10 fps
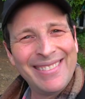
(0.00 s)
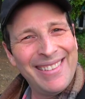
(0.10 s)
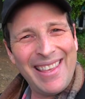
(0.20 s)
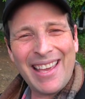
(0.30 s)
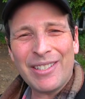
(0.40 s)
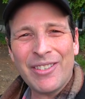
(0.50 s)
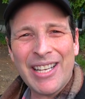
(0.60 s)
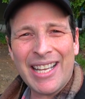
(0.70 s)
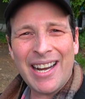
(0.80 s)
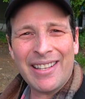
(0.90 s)
Hey, thanks for
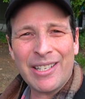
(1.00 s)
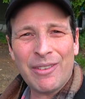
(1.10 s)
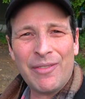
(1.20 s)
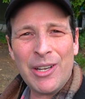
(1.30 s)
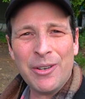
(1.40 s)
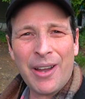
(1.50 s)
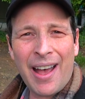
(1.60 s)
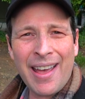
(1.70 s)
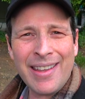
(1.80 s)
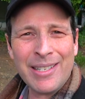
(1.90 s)
checking out this review,
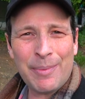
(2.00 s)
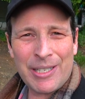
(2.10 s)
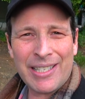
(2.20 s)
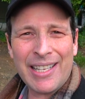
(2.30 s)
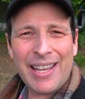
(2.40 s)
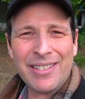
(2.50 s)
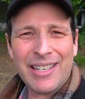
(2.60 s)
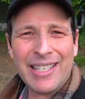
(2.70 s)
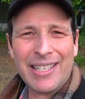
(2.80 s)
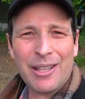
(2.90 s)
guys. But just in case you didn't see